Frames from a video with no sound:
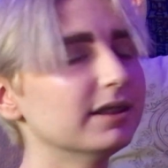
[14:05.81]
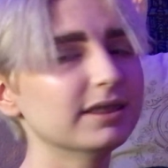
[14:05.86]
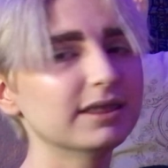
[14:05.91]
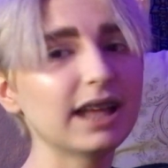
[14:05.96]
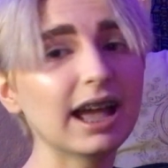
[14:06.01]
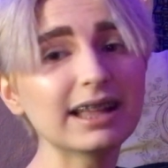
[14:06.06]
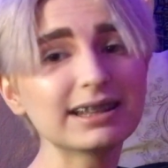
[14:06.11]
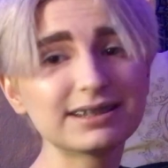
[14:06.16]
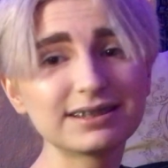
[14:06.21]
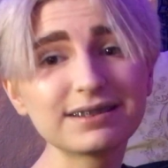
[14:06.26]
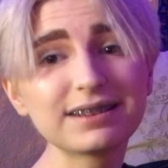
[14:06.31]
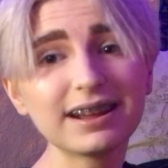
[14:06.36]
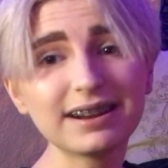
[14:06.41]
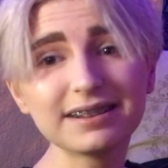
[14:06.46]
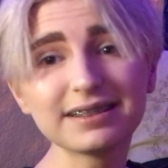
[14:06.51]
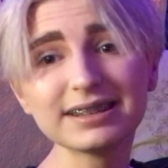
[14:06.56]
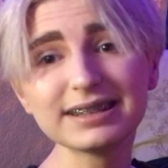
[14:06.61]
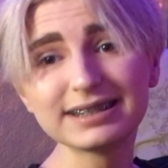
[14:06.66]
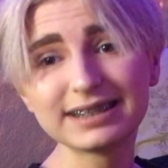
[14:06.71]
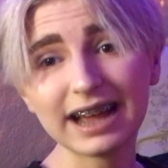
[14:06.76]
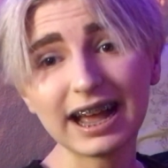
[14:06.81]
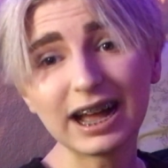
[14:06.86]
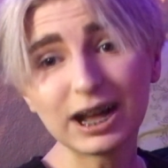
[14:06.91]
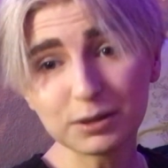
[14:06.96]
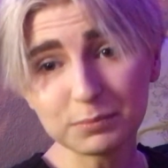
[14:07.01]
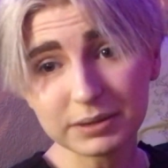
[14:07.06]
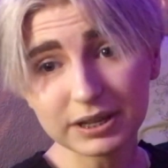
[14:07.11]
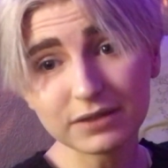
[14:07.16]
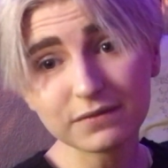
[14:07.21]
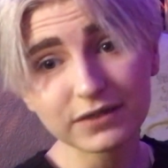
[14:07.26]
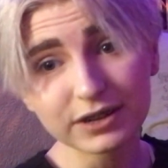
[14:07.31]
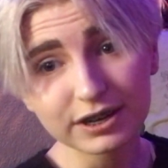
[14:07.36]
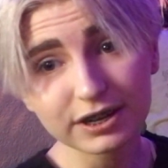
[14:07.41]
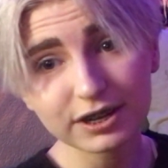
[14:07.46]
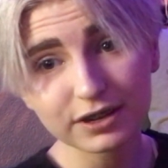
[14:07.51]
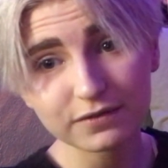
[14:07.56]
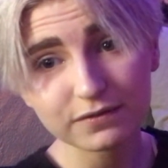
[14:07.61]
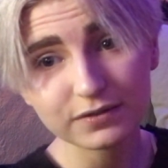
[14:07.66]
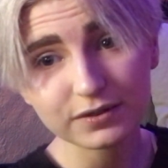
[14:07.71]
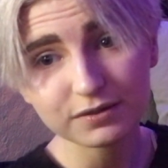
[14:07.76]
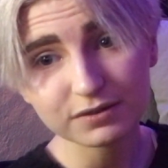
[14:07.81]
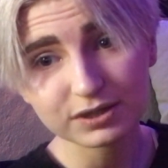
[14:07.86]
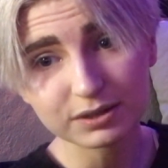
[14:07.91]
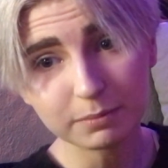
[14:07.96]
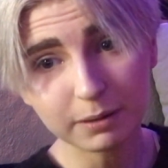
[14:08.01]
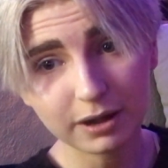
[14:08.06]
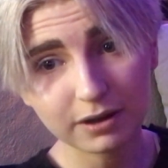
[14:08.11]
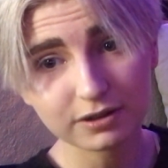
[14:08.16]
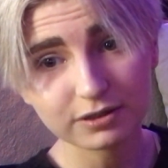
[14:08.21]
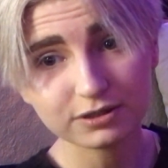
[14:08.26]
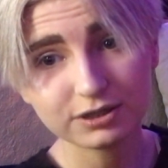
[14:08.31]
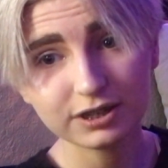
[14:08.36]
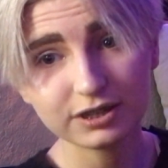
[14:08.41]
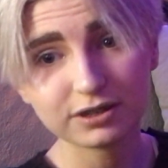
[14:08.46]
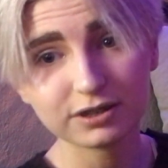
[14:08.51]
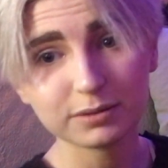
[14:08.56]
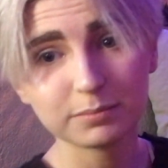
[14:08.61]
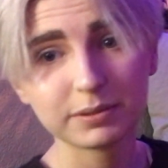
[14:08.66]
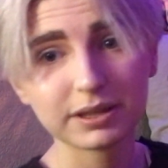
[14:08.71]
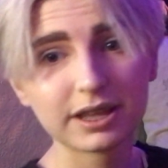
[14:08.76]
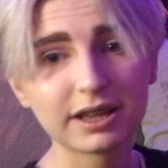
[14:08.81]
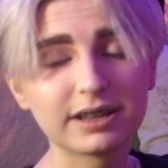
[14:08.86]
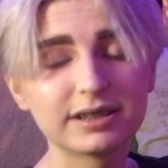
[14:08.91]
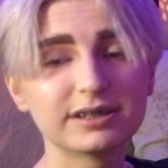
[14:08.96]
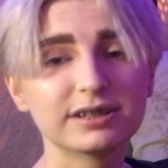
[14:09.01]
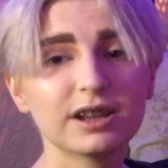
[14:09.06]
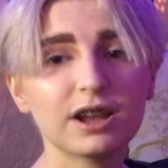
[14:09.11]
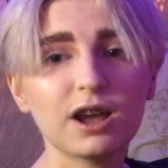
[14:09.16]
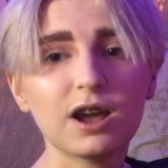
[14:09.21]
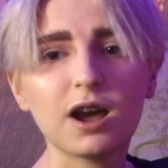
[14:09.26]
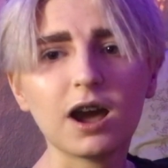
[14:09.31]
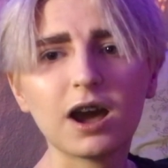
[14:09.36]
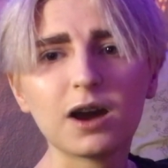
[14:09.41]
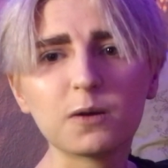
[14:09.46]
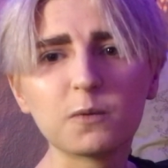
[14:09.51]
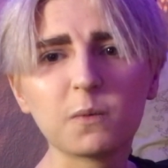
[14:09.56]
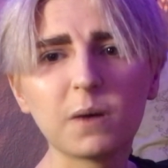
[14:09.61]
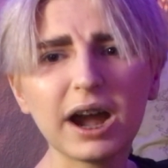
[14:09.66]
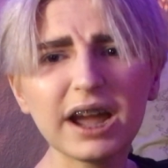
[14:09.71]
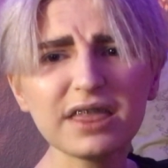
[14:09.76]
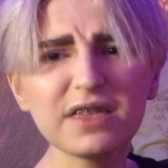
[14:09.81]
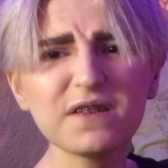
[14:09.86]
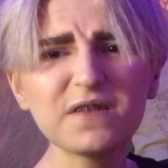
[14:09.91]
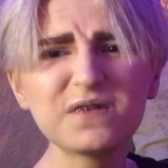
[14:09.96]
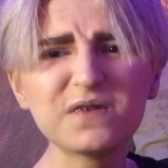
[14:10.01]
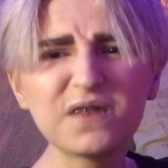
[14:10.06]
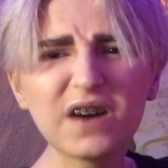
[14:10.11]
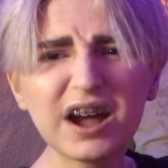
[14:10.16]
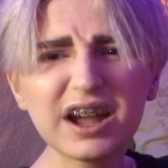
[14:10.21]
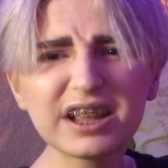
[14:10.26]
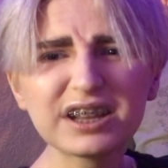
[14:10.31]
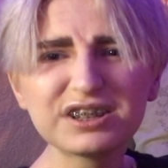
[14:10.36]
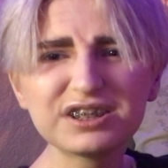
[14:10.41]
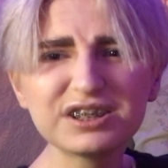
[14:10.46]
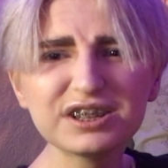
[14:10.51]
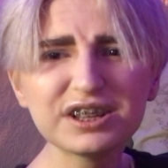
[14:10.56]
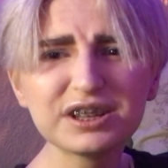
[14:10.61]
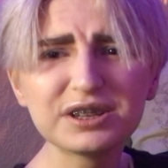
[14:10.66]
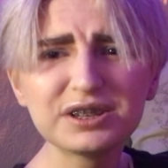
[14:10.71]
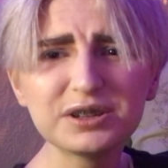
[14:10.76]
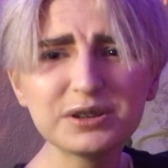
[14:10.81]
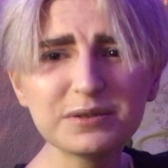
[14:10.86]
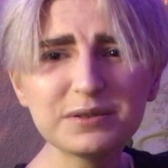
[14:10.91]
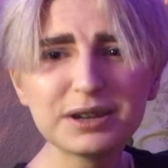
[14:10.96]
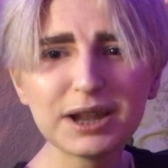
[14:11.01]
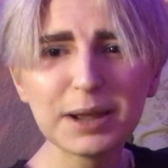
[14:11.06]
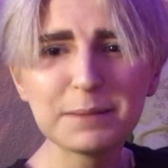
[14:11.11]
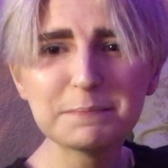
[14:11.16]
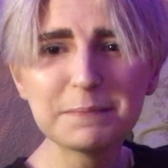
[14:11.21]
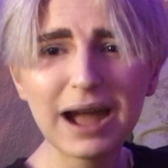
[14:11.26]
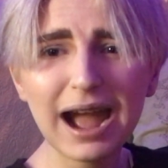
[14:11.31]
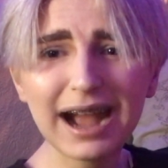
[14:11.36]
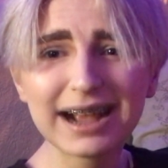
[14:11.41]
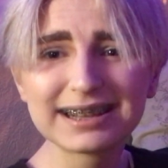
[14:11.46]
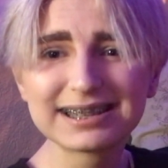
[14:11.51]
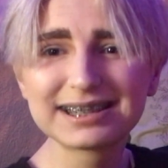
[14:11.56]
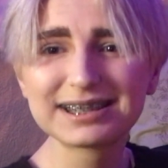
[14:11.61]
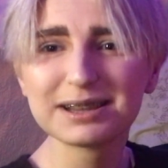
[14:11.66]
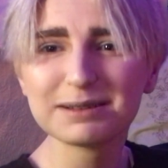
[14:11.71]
that's gonna lead to Elle being very confused about her gender because why the fuck is she a dude named Max